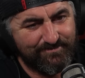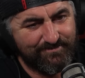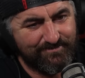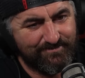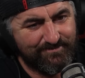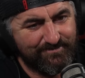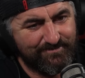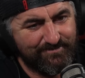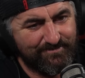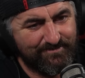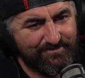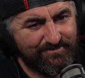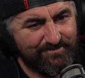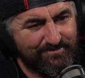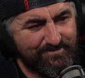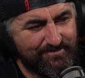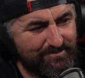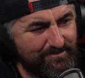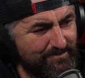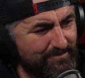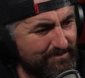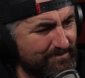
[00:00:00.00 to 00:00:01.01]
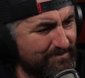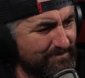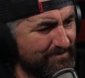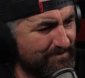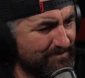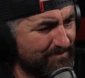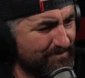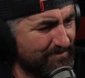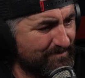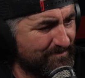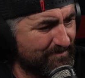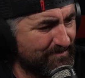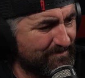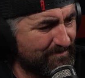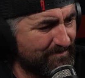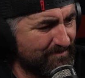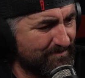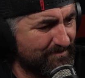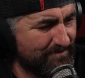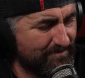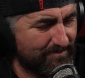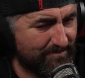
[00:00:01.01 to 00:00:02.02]
So I'm in my
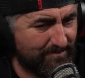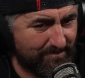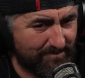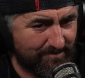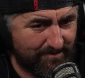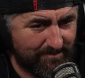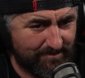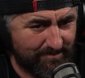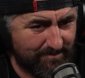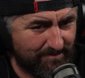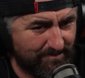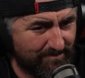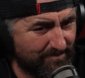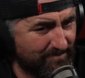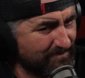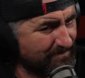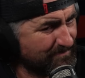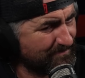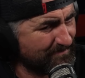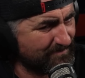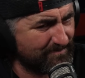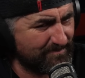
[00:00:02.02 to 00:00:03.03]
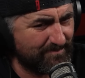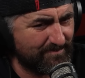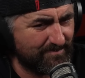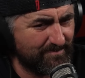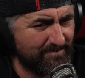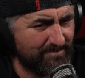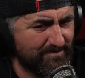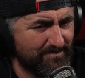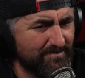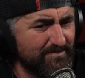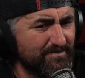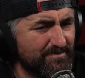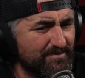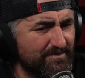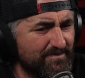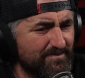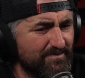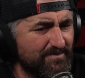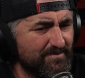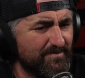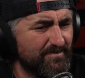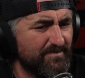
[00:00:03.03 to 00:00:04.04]
black suit, black
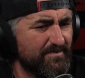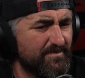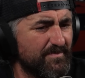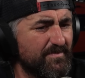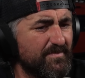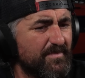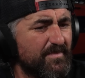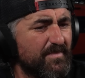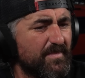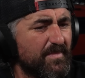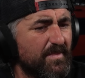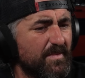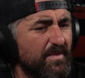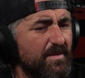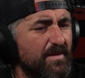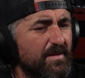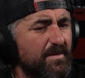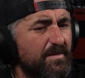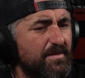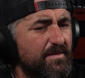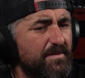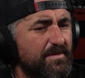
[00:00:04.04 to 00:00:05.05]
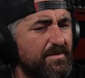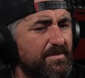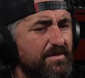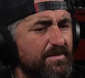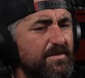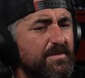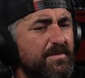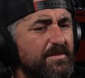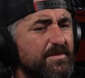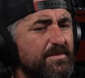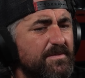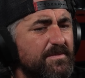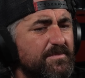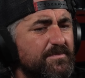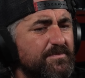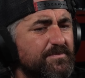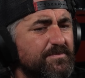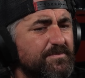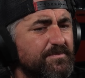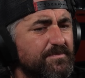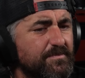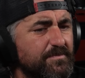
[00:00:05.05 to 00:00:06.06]
tie, hiding out in the
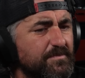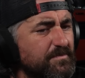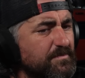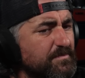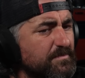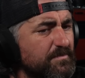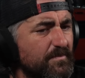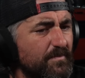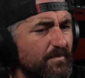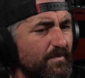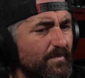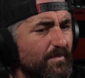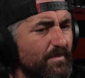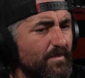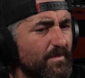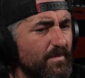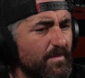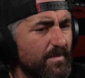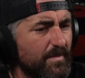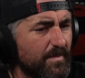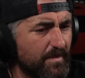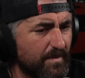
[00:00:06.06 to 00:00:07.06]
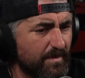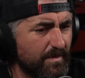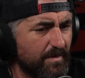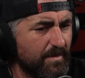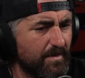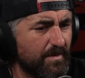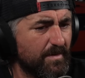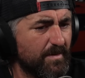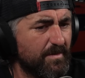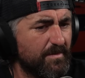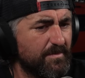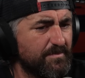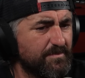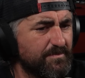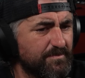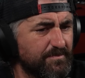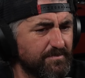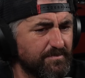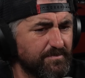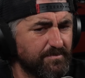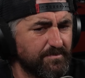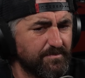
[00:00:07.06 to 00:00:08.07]
back, doing a strong
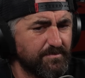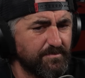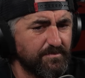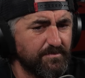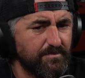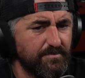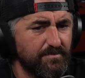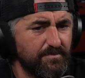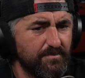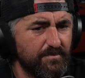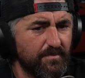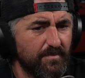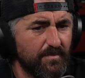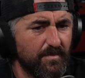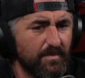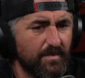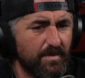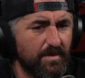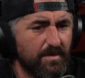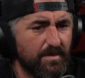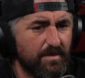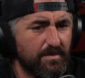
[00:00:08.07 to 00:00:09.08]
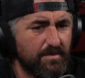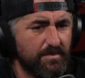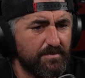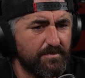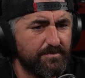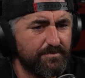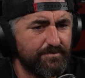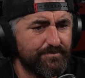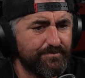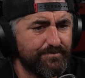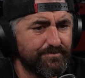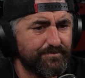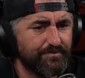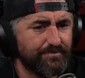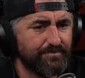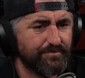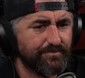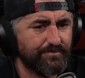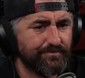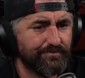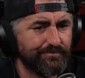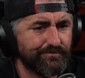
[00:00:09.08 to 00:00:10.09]
shot of whiskey
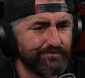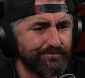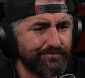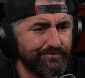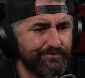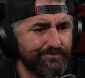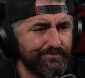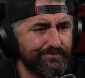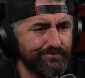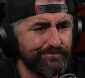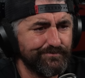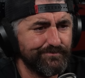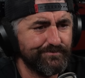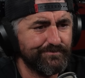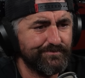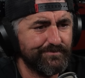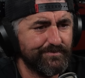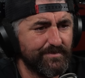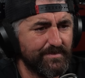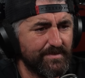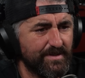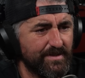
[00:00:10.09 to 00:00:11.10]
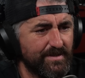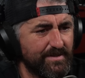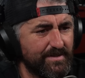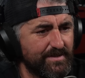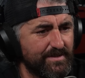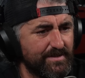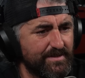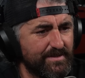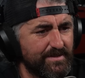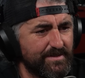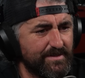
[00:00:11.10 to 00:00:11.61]
straight at the flask.